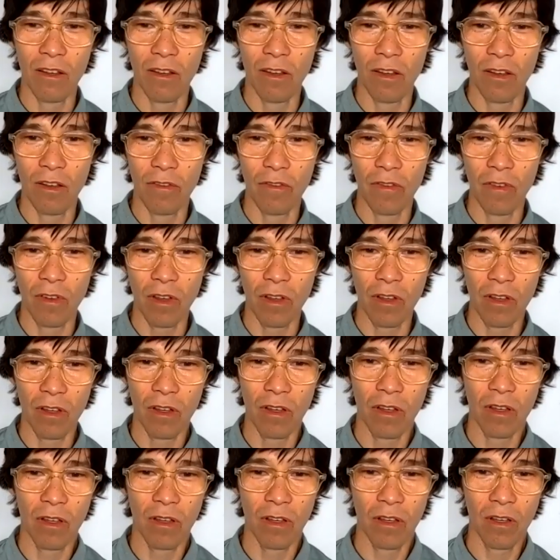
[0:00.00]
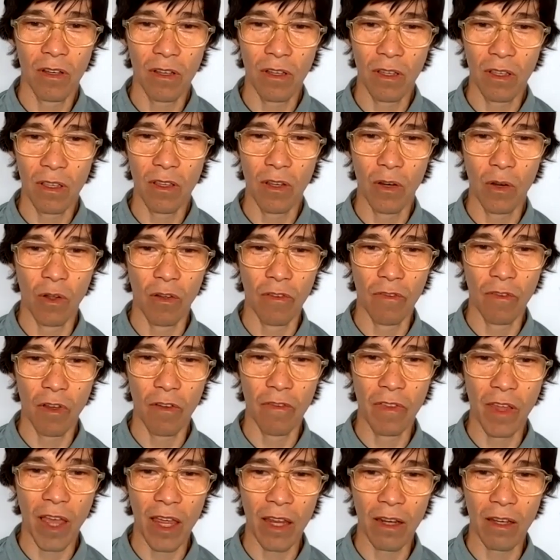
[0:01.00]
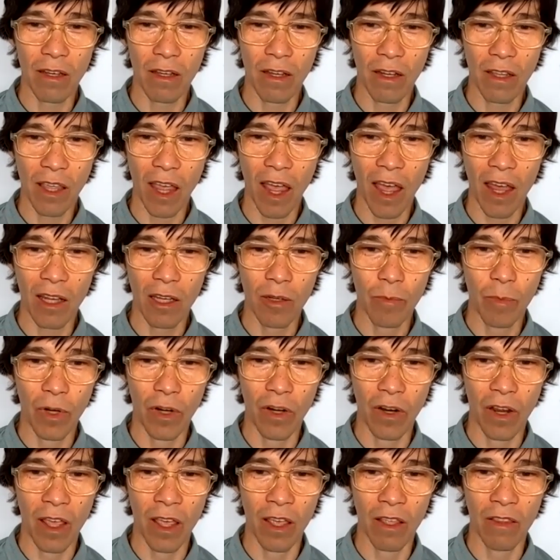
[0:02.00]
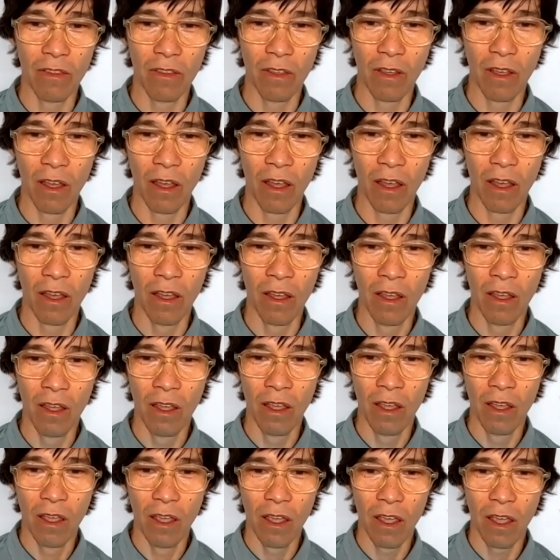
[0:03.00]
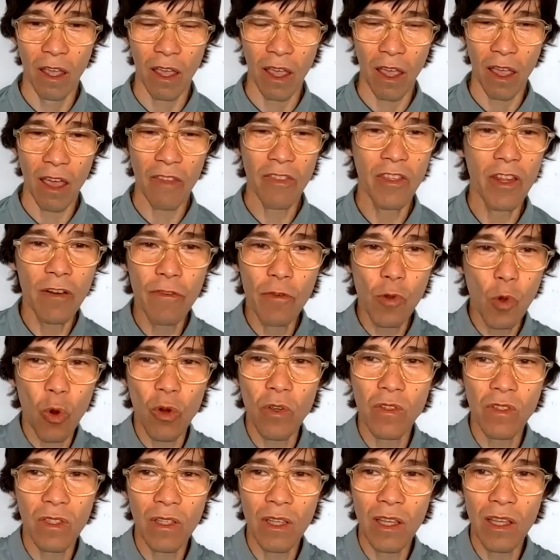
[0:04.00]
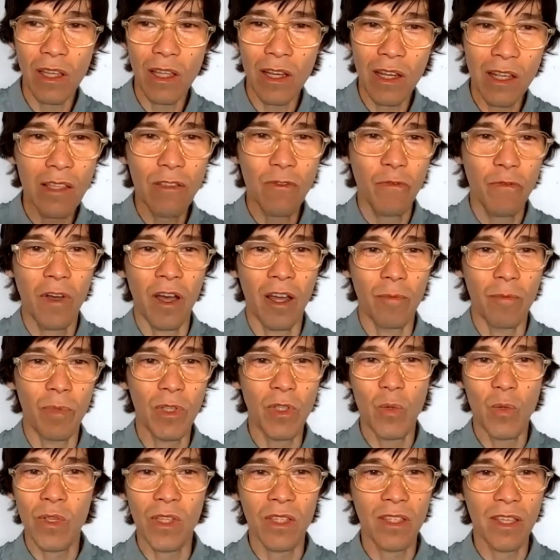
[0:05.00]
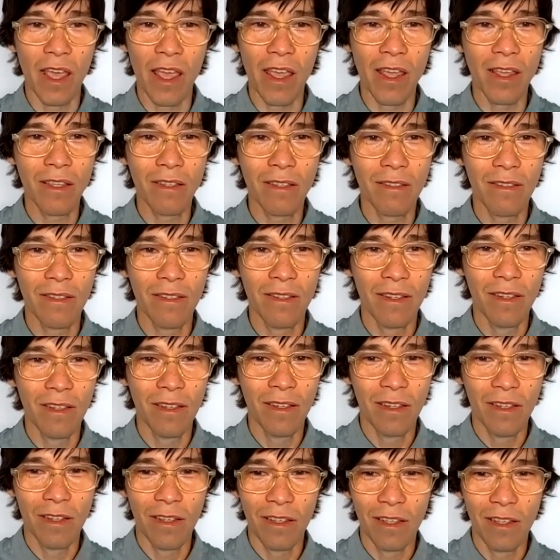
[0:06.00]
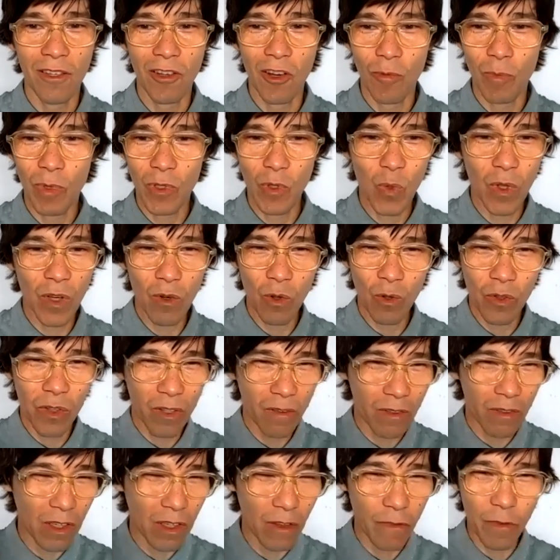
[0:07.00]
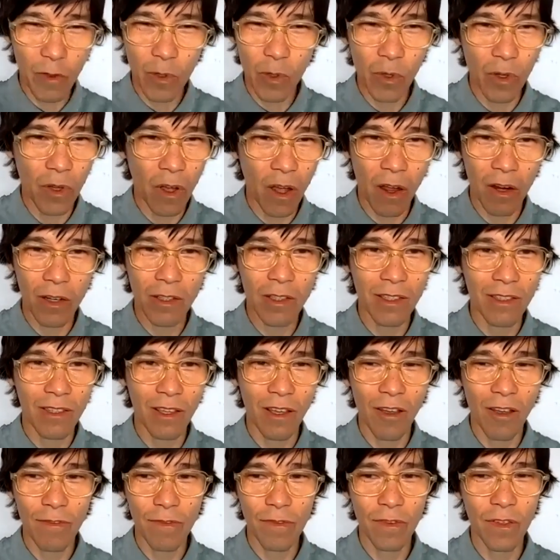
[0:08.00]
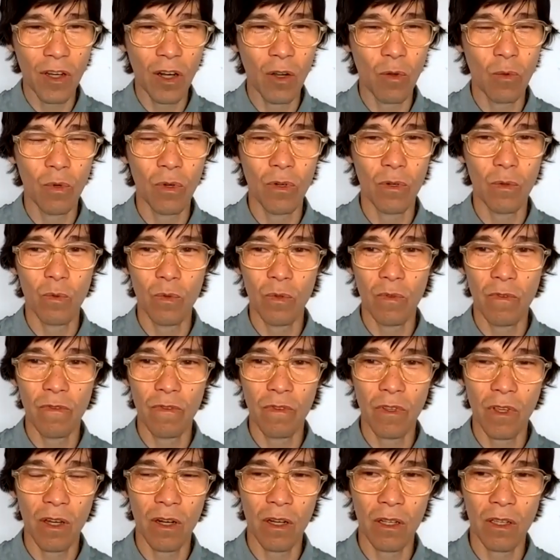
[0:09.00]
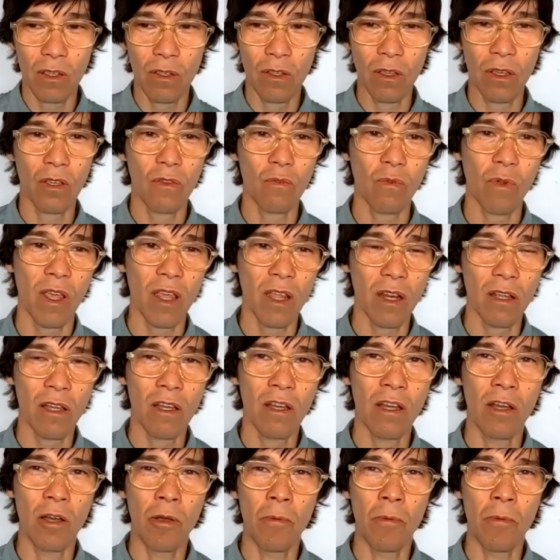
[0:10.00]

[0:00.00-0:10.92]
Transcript: of that caliber. And then, of course, it is fun between takes, you know, between all the difficult, hard stuff. You know, we've got a great